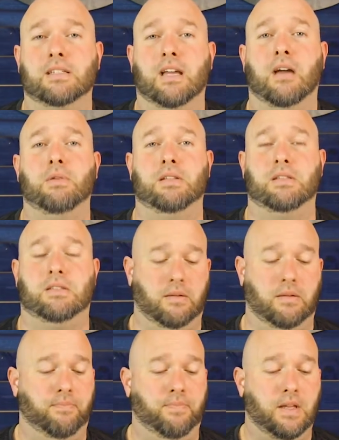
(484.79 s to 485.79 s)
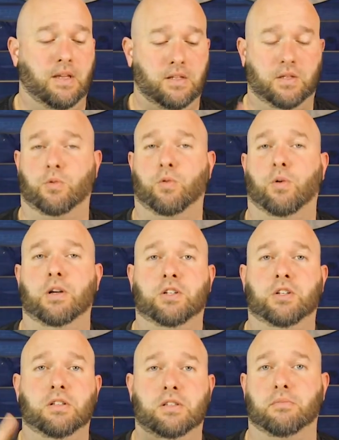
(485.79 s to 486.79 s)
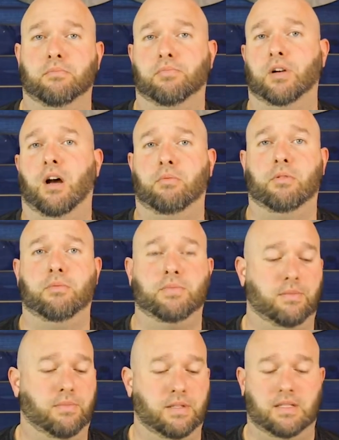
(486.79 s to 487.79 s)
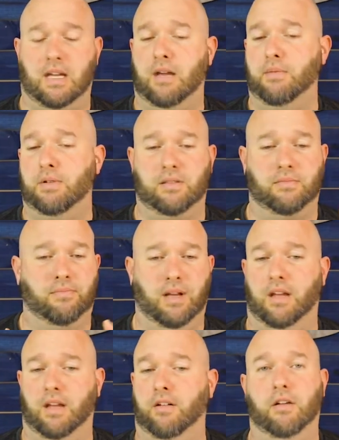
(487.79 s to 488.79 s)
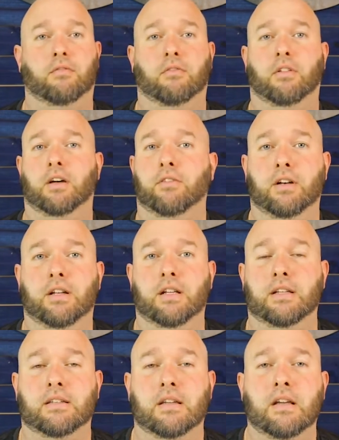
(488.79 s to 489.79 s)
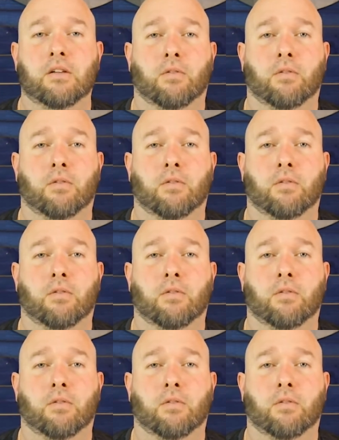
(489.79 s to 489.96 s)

assignments, some questions, some problems, some assignments, some, I don't know, whatever it is,